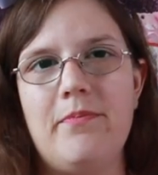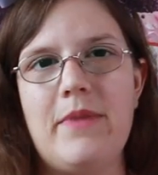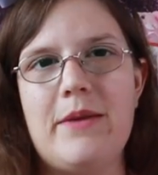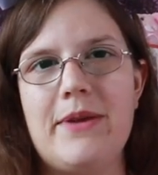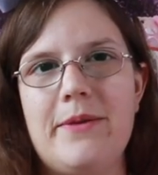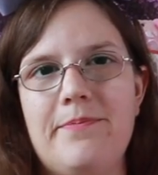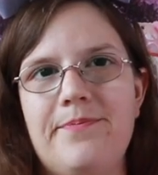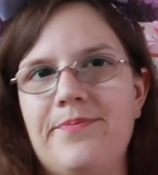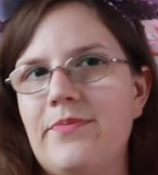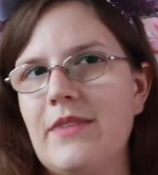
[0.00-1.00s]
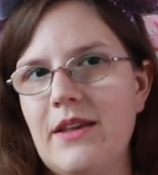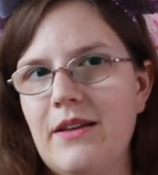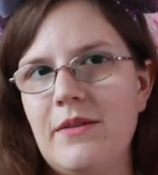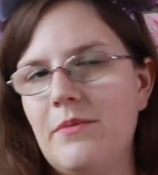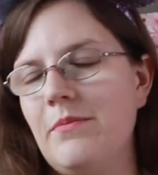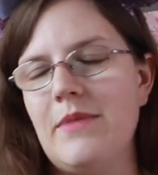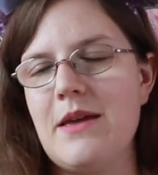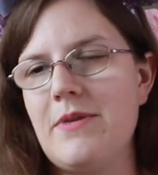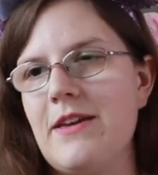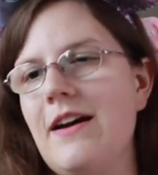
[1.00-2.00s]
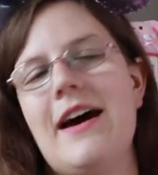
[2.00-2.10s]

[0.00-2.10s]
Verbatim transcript: Maybe maybe.